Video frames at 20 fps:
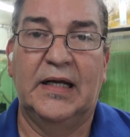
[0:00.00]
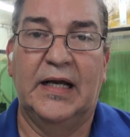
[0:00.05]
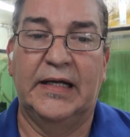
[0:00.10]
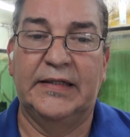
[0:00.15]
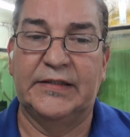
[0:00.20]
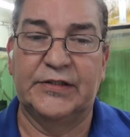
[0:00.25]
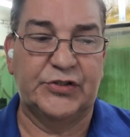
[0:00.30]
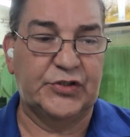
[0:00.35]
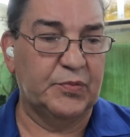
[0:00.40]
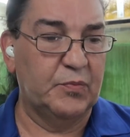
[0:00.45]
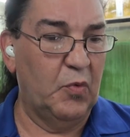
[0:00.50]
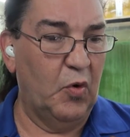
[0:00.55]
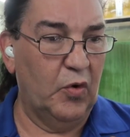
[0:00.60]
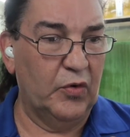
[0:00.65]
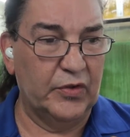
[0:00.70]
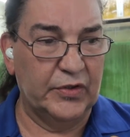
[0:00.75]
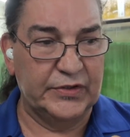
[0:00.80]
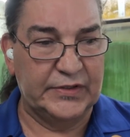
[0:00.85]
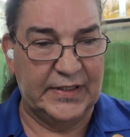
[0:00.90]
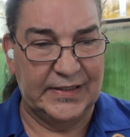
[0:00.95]
and the
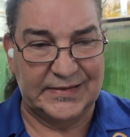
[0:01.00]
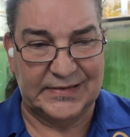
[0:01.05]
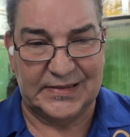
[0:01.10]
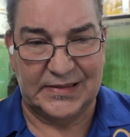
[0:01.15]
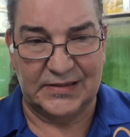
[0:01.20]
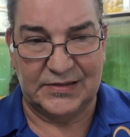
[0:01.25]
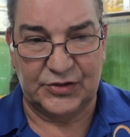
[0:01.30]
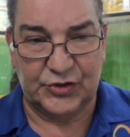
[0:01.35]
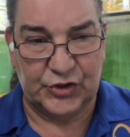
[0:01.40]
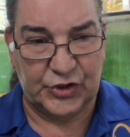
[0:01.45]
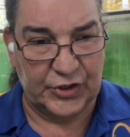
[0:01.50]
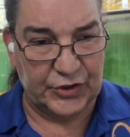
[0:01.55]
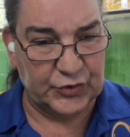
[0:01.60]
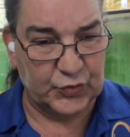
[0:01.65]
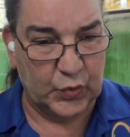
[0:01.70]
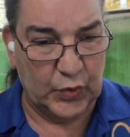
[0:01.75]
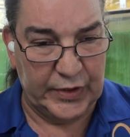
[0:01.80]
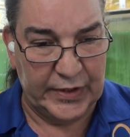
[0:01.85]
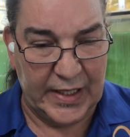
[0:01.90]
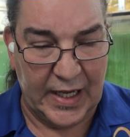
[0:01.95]
smaller discus
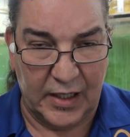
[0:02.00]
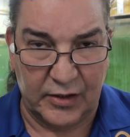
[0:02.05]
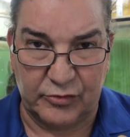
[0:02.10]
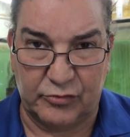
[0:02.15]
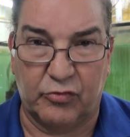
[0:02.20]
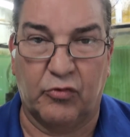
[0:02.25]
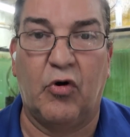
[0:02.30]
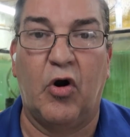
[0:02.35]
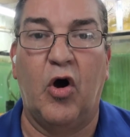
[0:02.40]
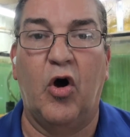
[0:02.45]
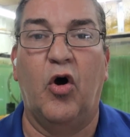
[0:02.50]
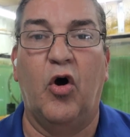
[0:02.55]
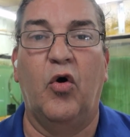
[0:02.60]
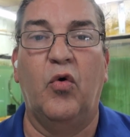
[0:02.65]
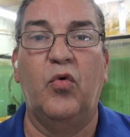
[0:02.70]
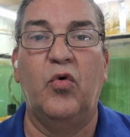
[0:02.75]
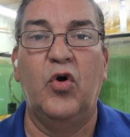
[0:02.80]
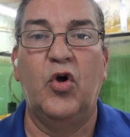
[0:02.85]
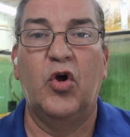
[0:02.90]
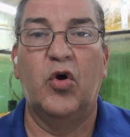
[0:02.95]
just would not
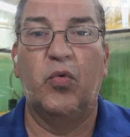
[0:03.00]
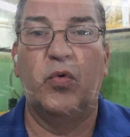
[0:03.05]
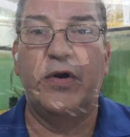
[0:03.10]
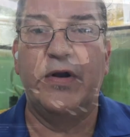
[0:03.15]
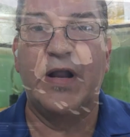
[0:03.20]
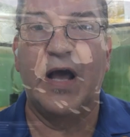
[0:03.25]
grow, would